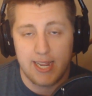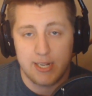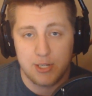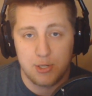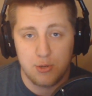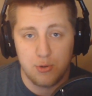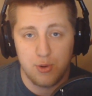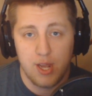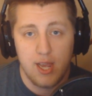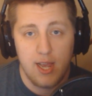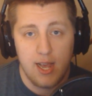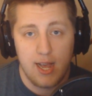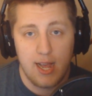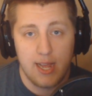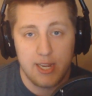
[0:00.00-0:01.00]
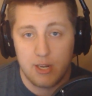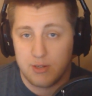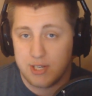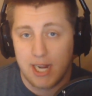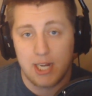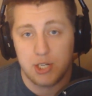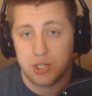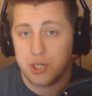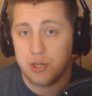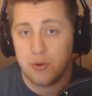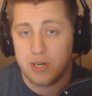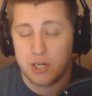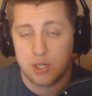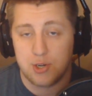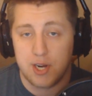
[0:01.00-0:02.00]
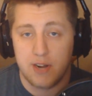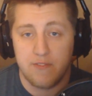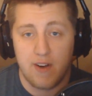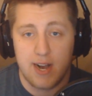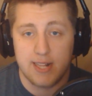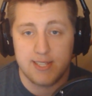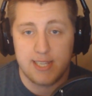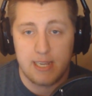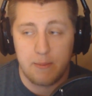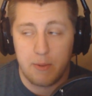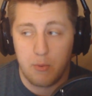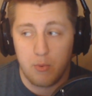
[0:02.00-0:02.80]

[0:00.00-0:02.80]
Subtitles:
into Stage 2 and just trying to find a team.